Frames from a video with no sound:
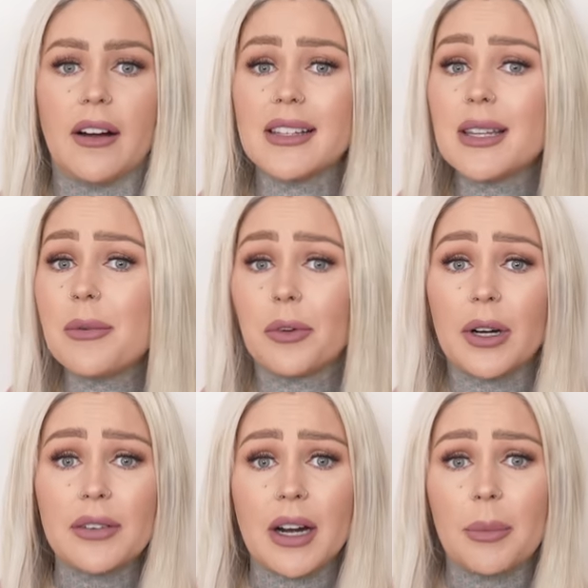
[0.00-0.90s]
honestly,
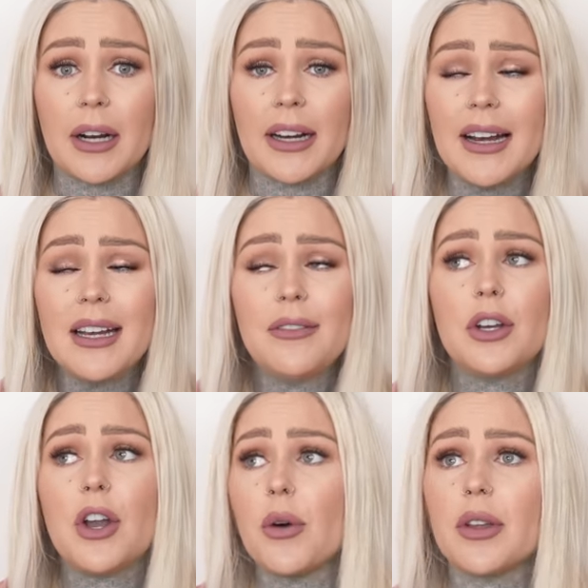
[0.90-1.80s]
before I even got pregnant, I didn't
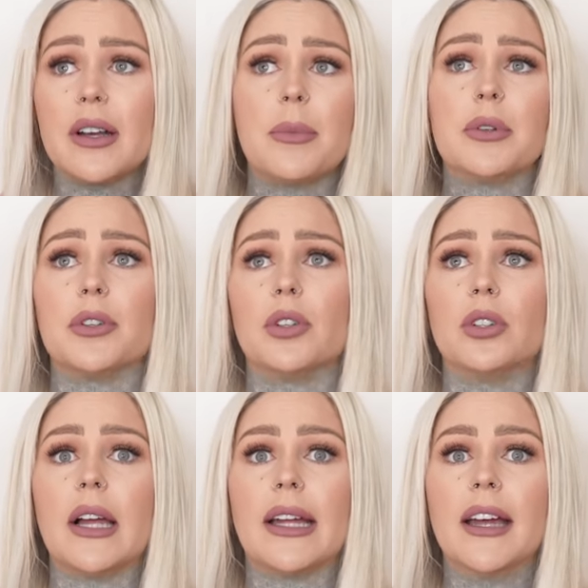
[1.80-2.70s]
even know that an
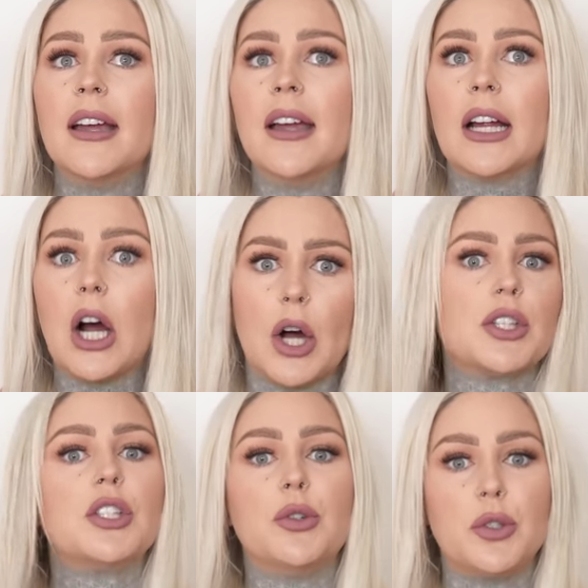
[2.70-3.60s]
epidural like
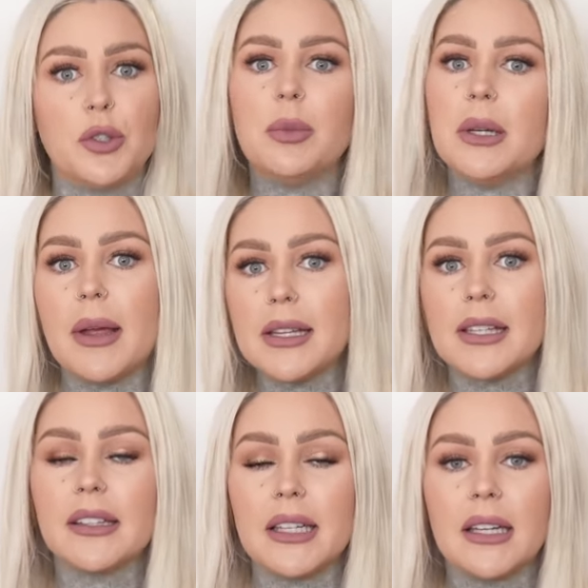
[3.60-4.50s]
caused you to be
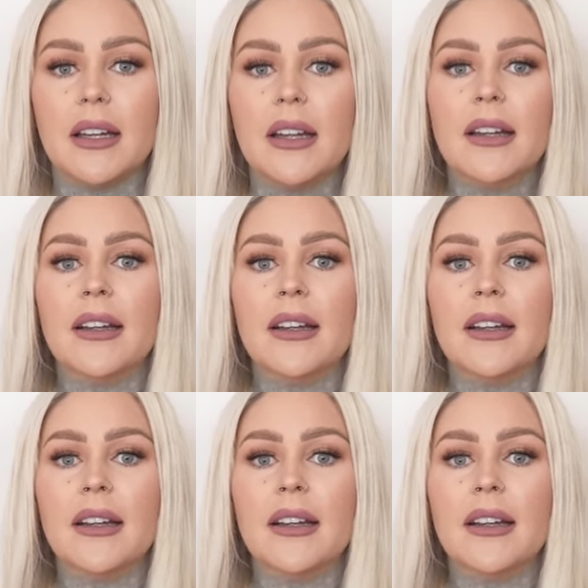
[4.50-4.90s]
basically